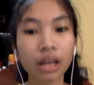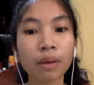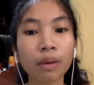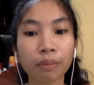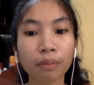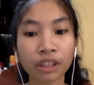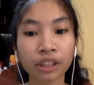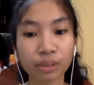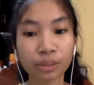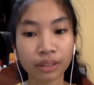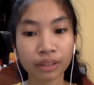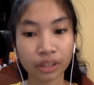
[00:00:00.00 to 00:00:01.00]

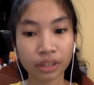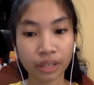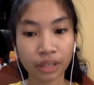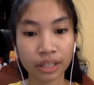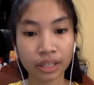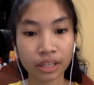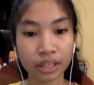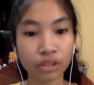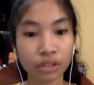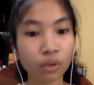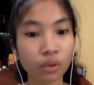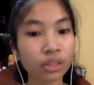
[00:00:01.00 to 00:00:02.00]
management techniques, and
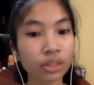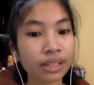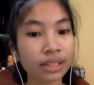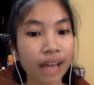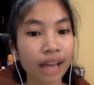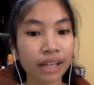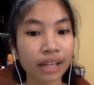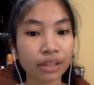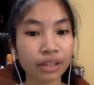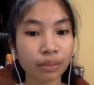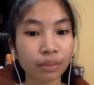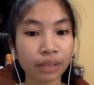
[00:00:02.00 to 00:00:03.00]
social science to
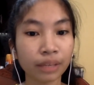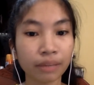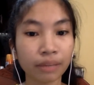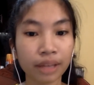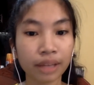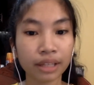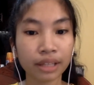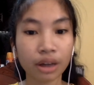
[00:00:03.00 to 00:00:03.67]
minimize the